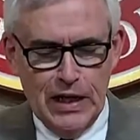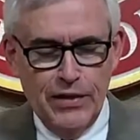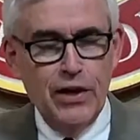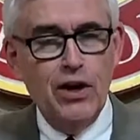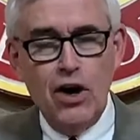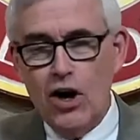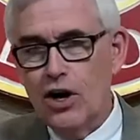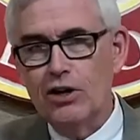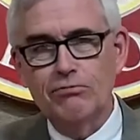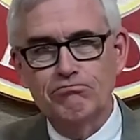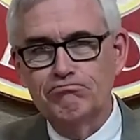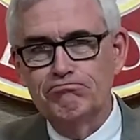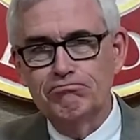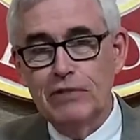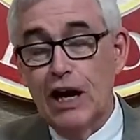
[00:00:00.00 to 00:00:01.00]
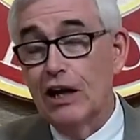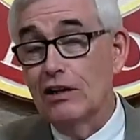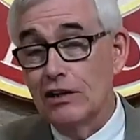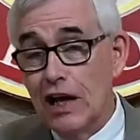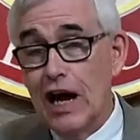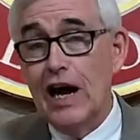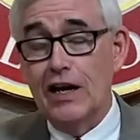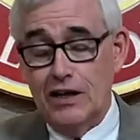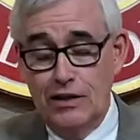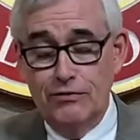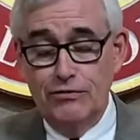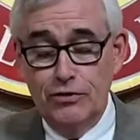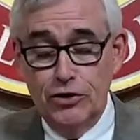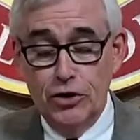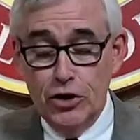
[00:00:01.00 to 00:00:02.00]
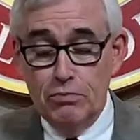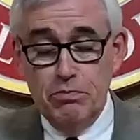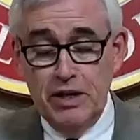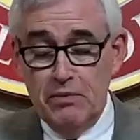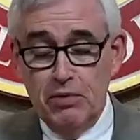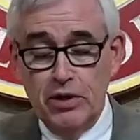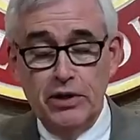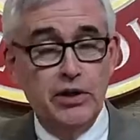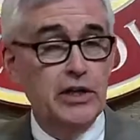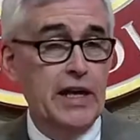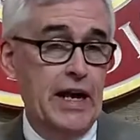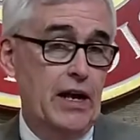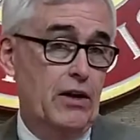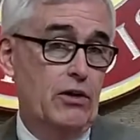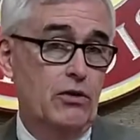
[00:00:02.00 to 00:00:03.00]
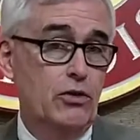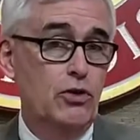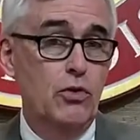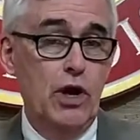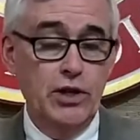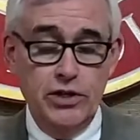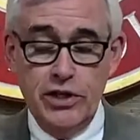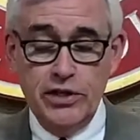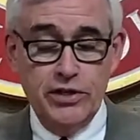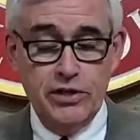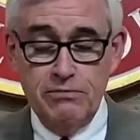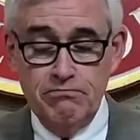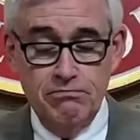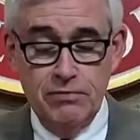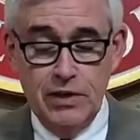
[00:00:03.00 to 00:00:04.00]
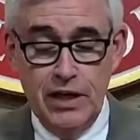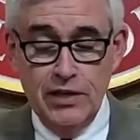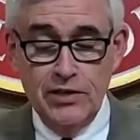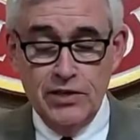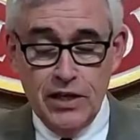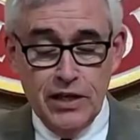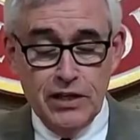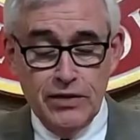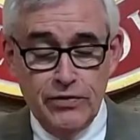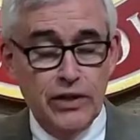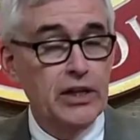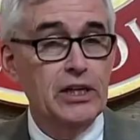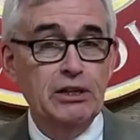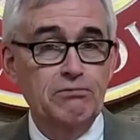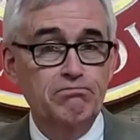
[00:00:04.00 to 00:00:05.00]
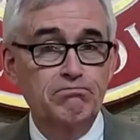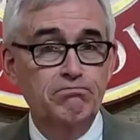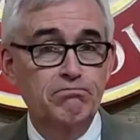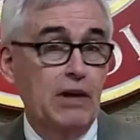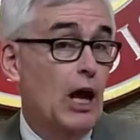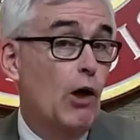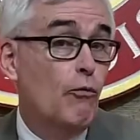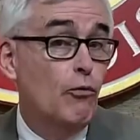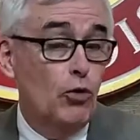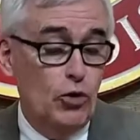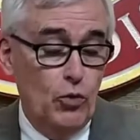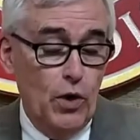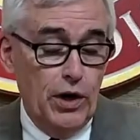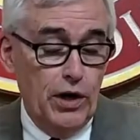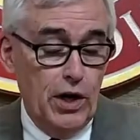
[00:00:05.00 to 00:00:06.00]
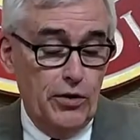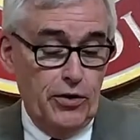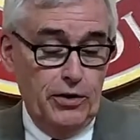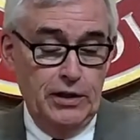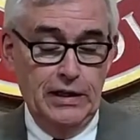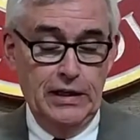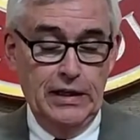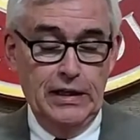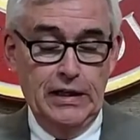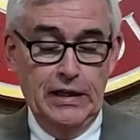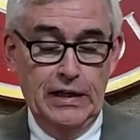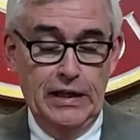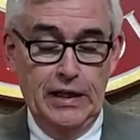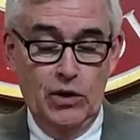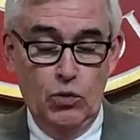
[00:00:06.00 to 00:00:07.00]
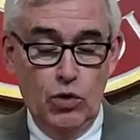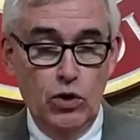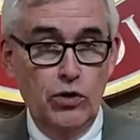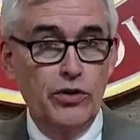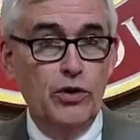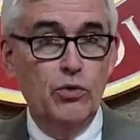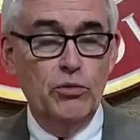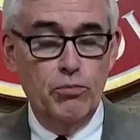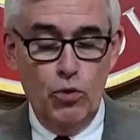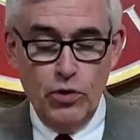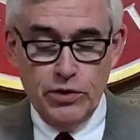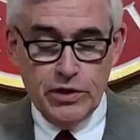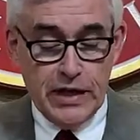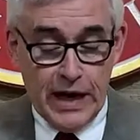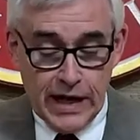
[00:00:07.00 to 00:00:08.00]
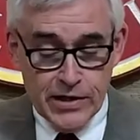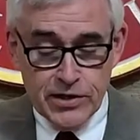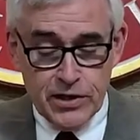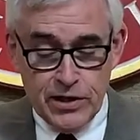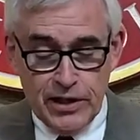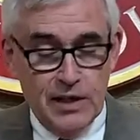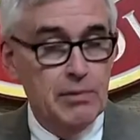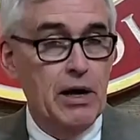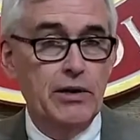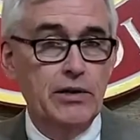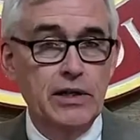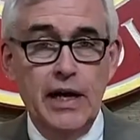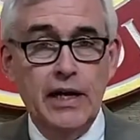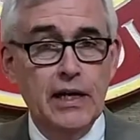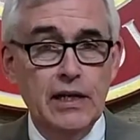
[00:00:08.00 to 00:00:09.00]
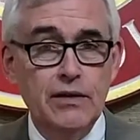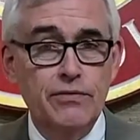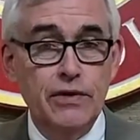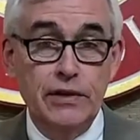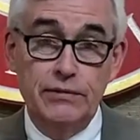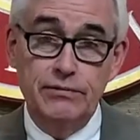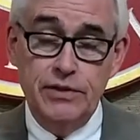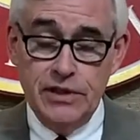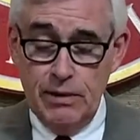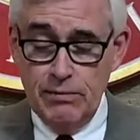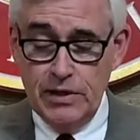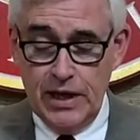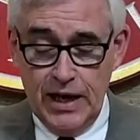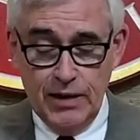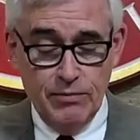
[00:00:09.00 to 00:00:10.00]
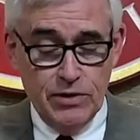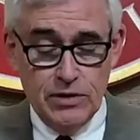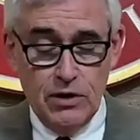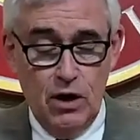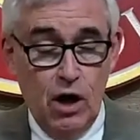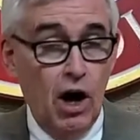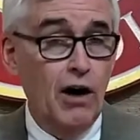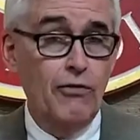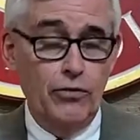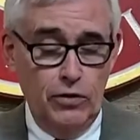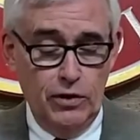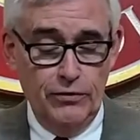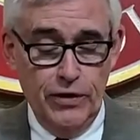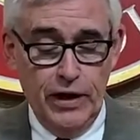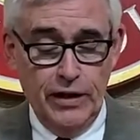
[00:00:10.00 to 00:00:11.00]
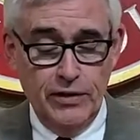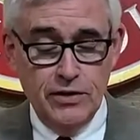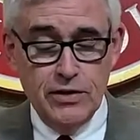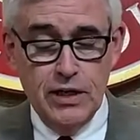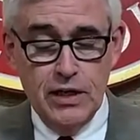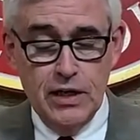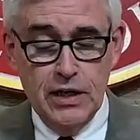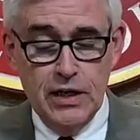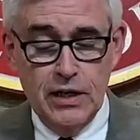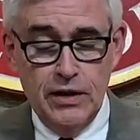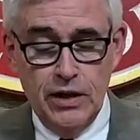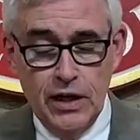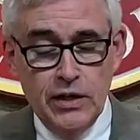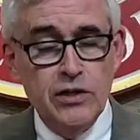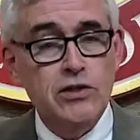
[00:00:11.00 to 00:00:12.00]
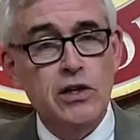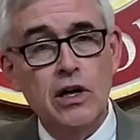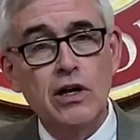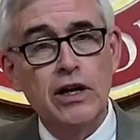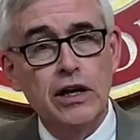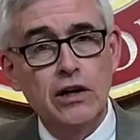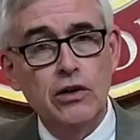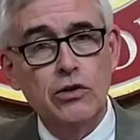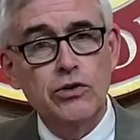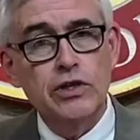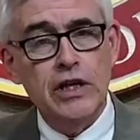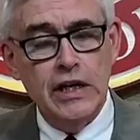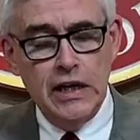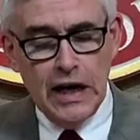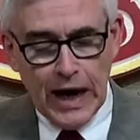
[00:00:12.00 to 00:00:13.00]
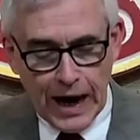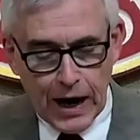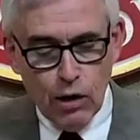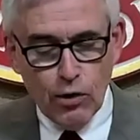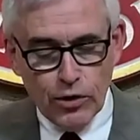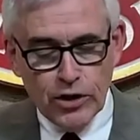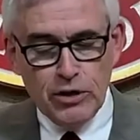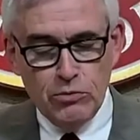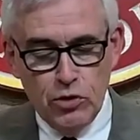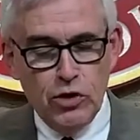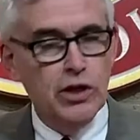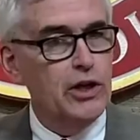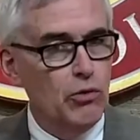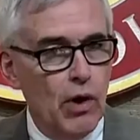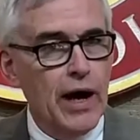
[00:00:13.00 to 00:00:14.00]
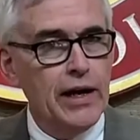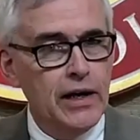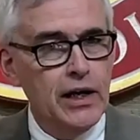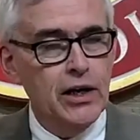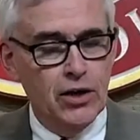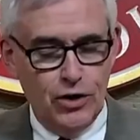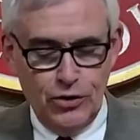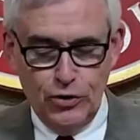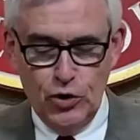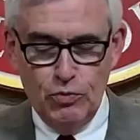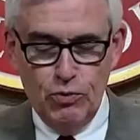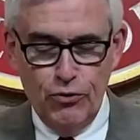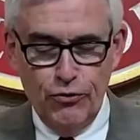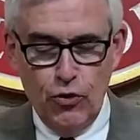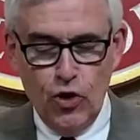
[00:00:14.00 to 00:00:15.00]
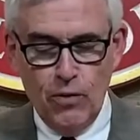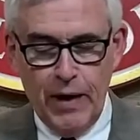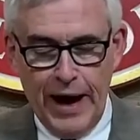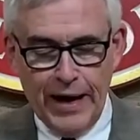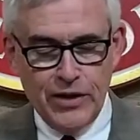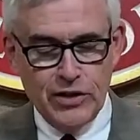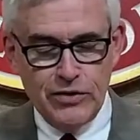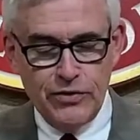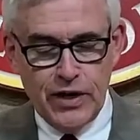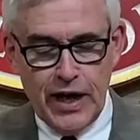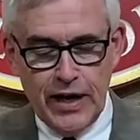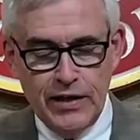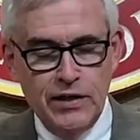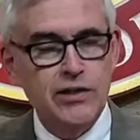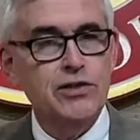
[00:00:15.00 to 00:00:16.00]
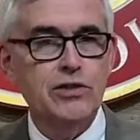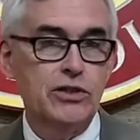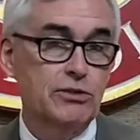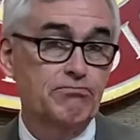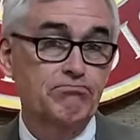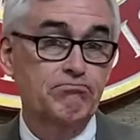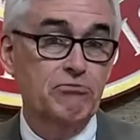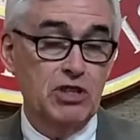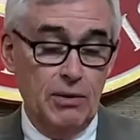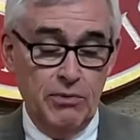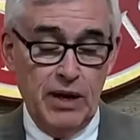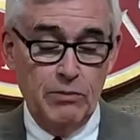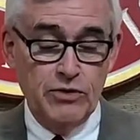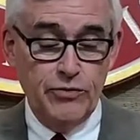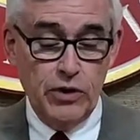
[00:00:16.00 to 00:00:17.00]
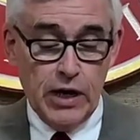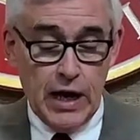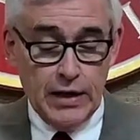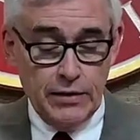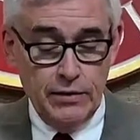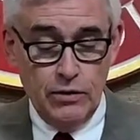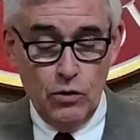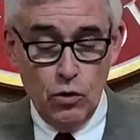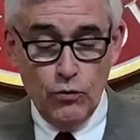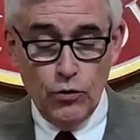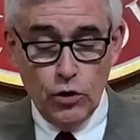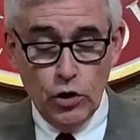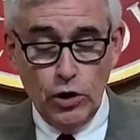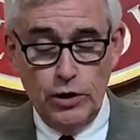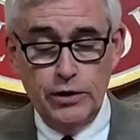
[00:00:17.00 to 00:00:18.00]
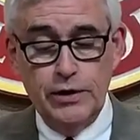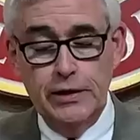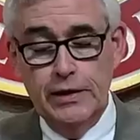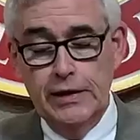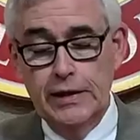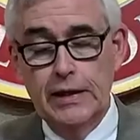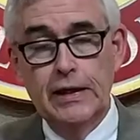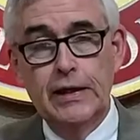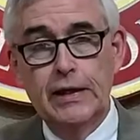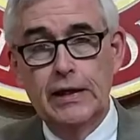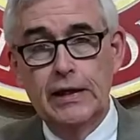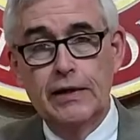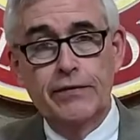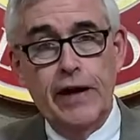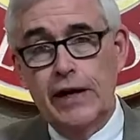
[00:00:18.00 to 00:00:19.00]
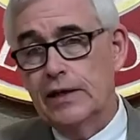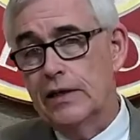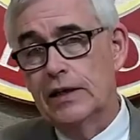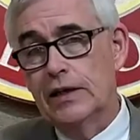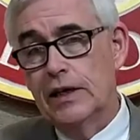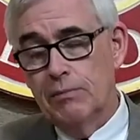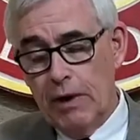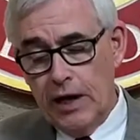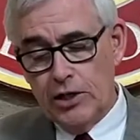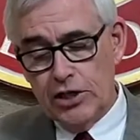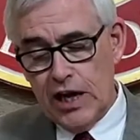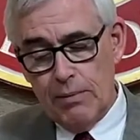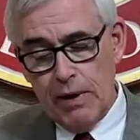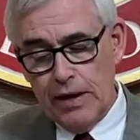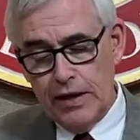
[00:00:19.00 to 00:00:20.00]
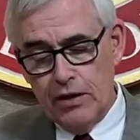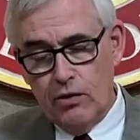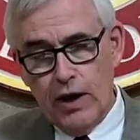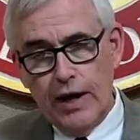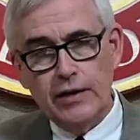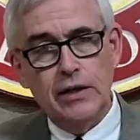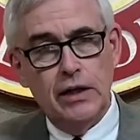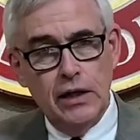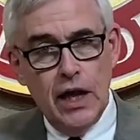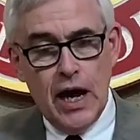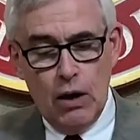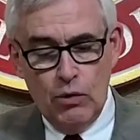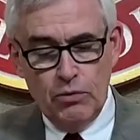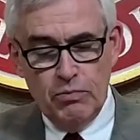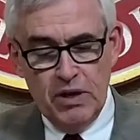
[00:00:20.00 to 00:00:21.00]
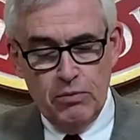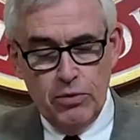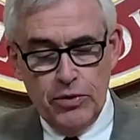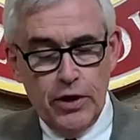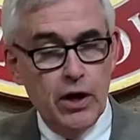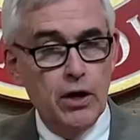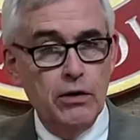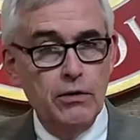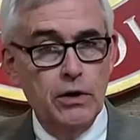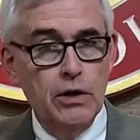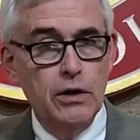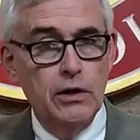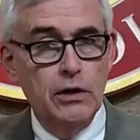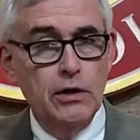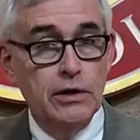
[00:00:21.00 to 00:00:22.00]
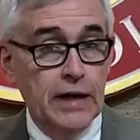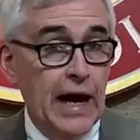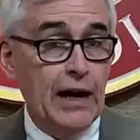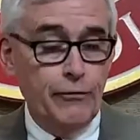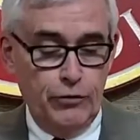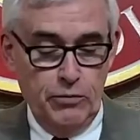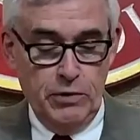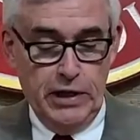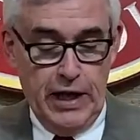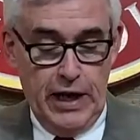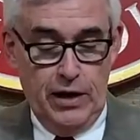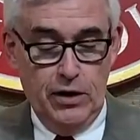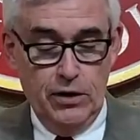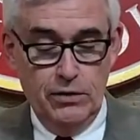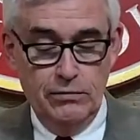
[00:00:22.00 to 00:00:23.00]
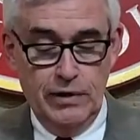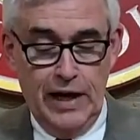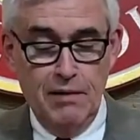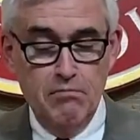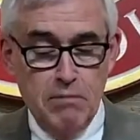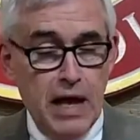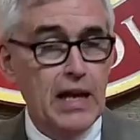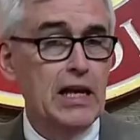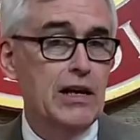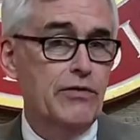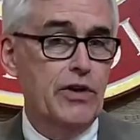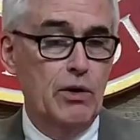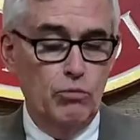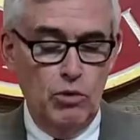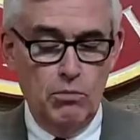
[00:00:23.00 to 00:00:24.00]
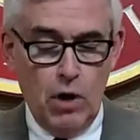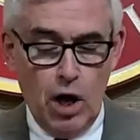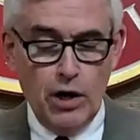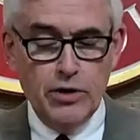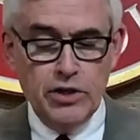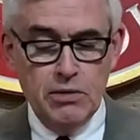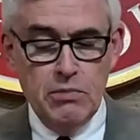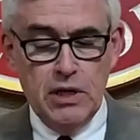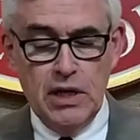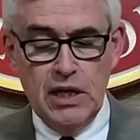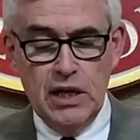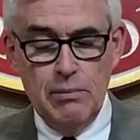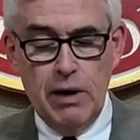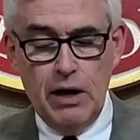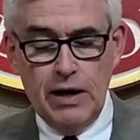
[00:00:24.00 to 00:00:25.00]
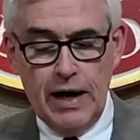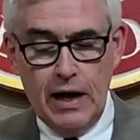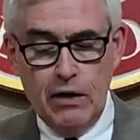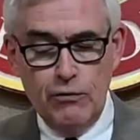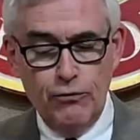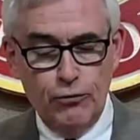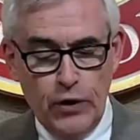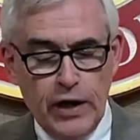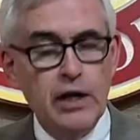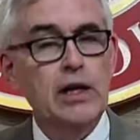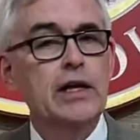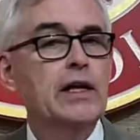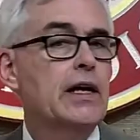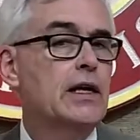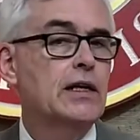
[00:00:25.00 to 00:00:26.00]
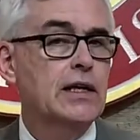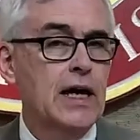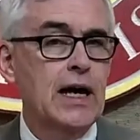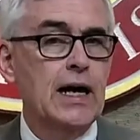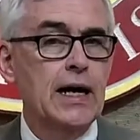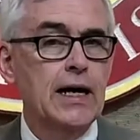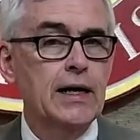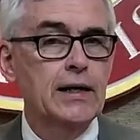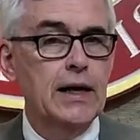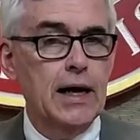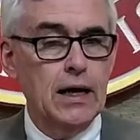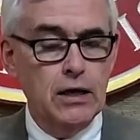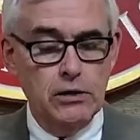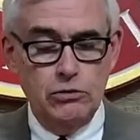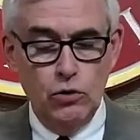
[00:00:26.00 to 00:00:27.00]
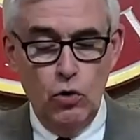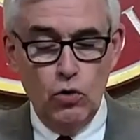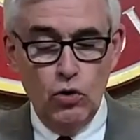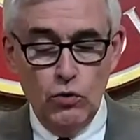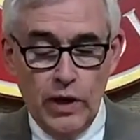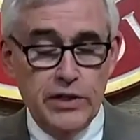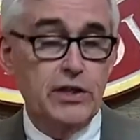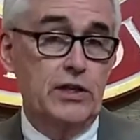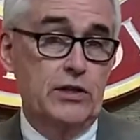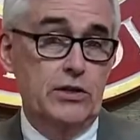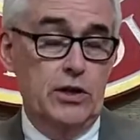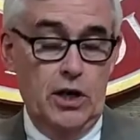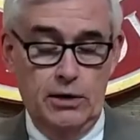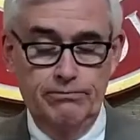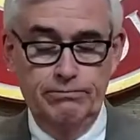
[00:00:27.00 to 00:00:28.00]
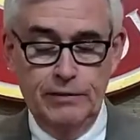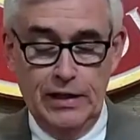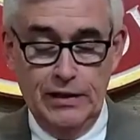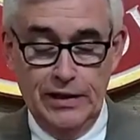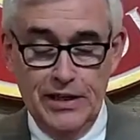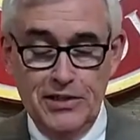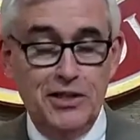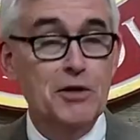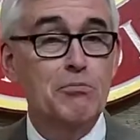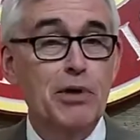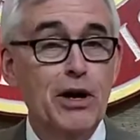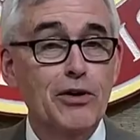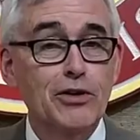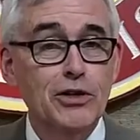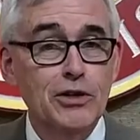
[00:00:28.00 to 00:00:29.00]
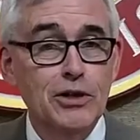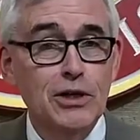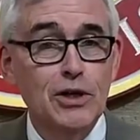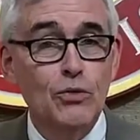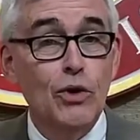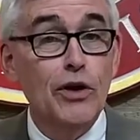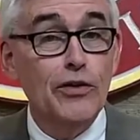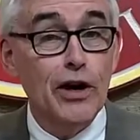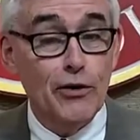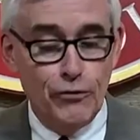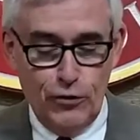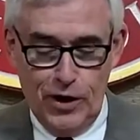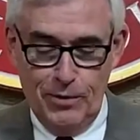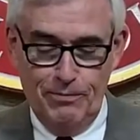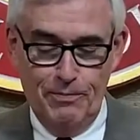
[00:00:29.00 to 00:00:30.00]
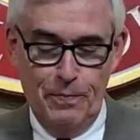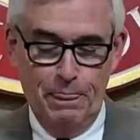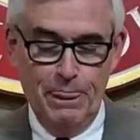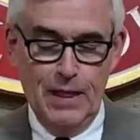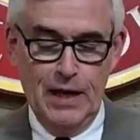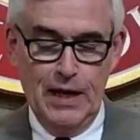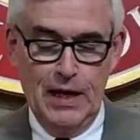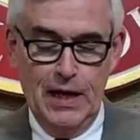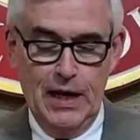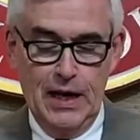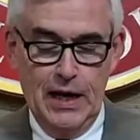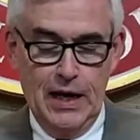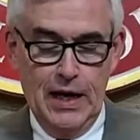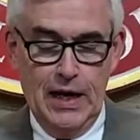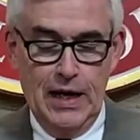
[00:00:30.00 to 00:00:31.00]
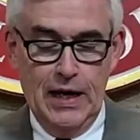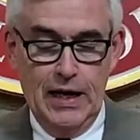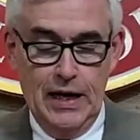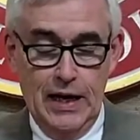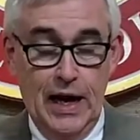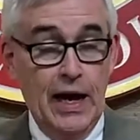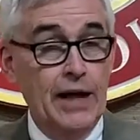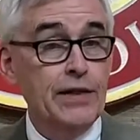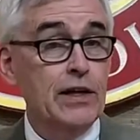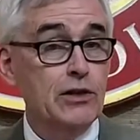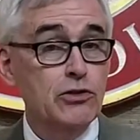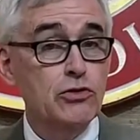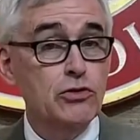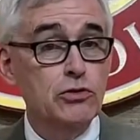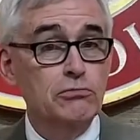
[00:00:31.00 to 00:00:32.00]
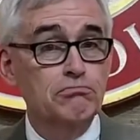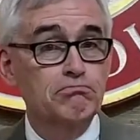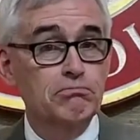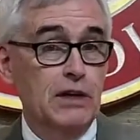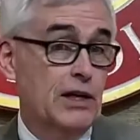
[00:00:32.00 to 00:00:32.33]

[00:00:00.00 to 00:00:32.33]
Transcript: There are a lot of good people in Decatur who are just instinctively helpful to one another. In a world that reports constantly about negative and sometimes awful events, the unsung heroes in our community right here who perform acts of kindness are sometimes forgotten or overlooked. In fact, in my job, I interact a lot with people that are not from Decatur, and many of them remark to me about how friendly and kind our local residents are, at least compared to where they're from. And I think it's true.